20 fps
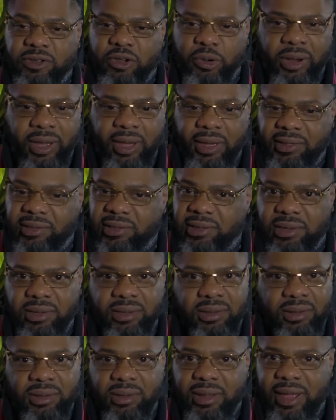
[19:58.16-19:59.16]
crazy.
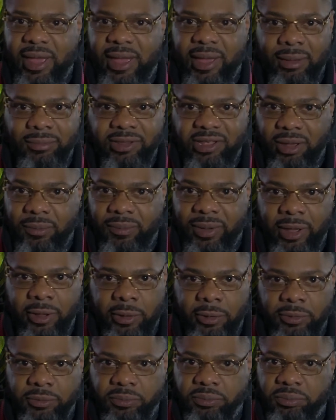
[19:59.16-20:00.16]
Like I'm talking
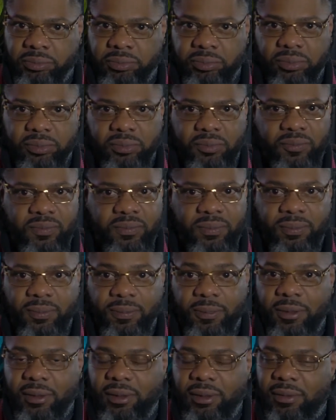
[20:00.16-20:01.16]
about
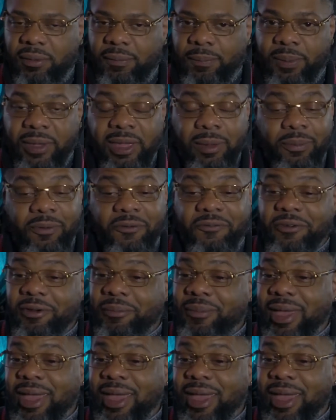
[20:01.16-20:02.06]
people from